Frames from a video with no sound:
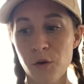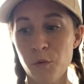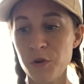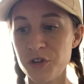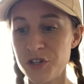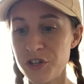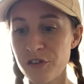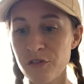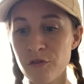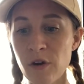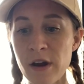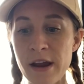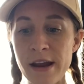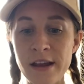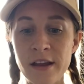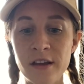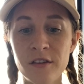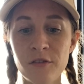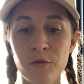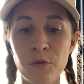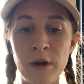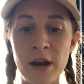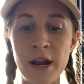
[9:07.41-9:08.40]
which is great
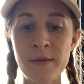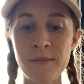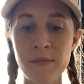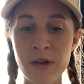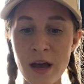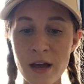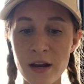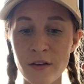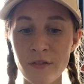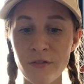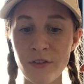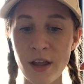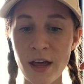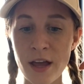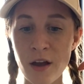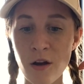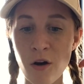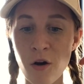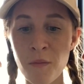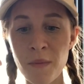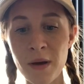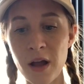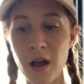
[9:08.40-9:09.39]
because when I'm kind of like,
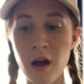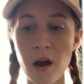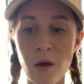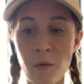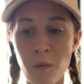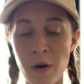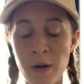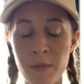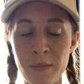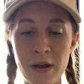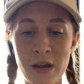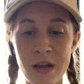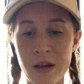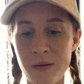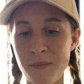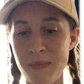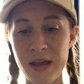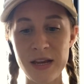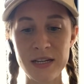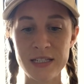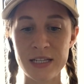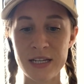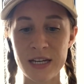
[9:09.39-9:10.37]
oh my god, what am I gonna
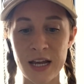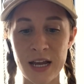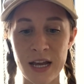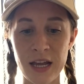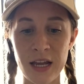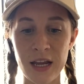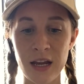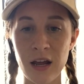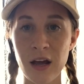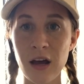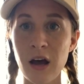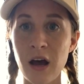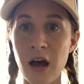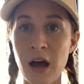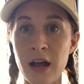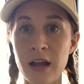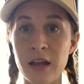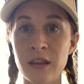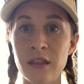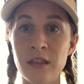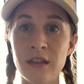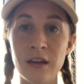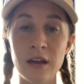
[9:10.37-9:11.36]
make tonight? I
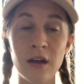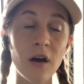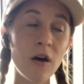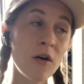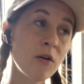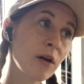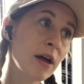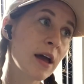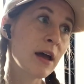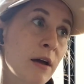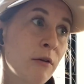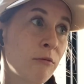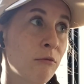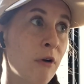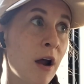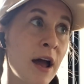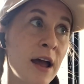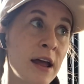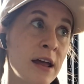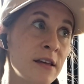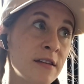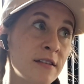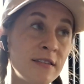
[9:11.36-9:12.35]
can think, okay, rice,